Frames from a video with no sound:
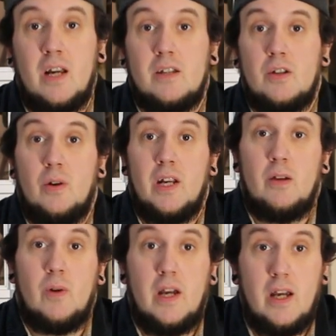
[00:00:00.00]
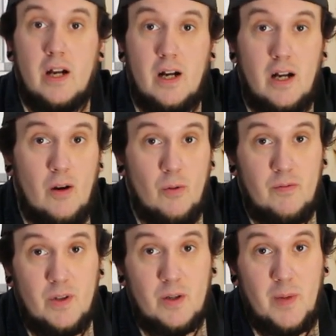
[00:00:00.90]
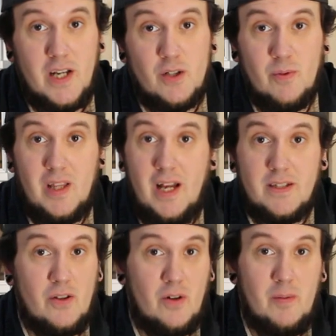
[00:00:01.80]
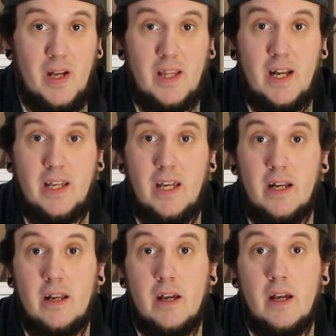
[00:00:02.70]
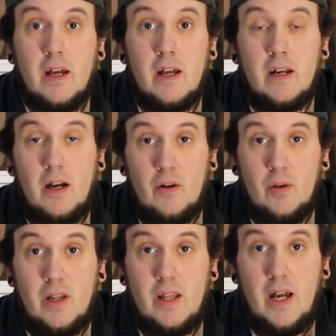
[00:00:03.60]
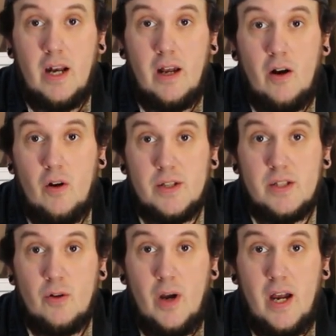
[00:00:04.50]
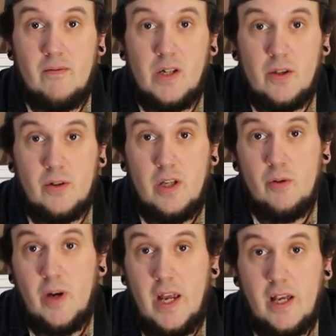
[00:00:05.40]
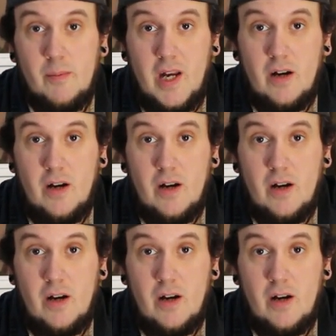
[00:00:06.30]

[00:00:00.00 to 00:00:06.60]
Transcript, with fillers: So anyway, hopefully you're patient with that. Sorry about that again. Not only that, I also have another Q&A coming